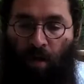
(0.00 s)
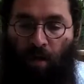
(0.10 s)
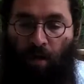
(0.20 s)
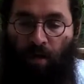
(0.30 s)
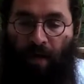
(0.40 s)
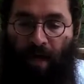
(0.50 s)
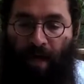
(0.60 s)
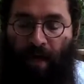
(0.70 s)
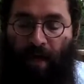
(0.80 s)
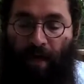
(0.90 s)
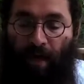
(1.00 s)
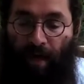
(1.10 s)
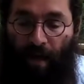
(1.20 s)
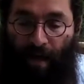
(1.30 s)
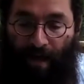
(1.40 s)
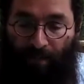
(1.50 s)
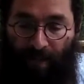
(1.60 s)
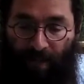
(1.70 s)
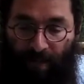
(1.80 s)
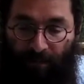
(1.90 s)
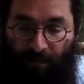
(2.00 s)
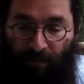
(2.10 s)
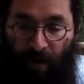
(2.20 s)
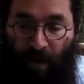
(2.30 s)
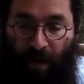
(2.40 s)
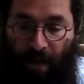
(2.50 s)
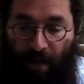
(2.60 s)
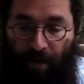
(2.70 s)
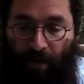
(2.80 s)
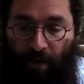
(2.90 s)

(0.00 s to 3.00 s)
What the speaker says: Okay, happy Friday